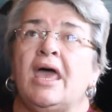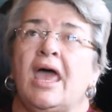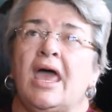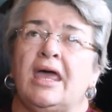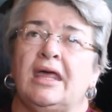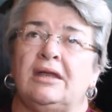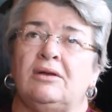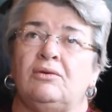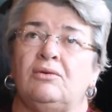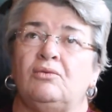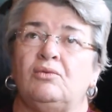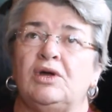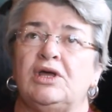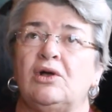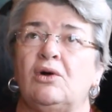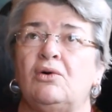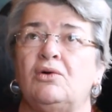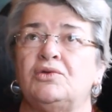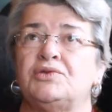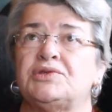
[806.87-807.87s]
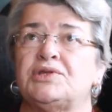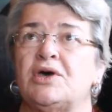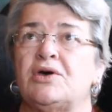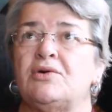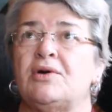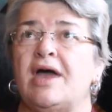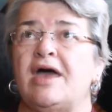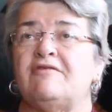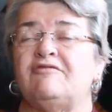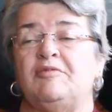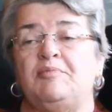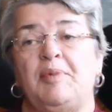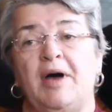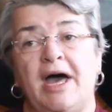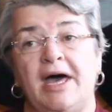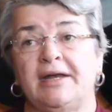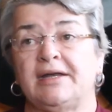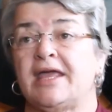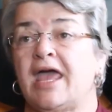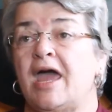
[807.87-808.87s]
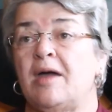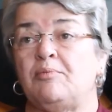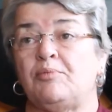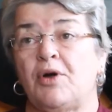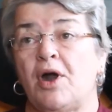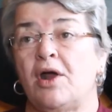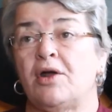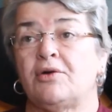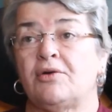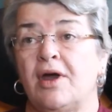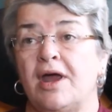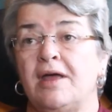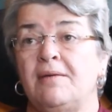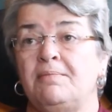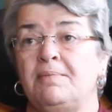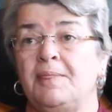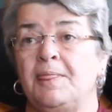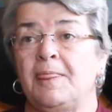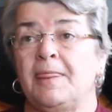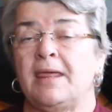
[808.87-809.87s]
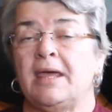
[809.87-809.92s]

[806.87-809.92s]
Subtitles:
And we also have a barn cat program.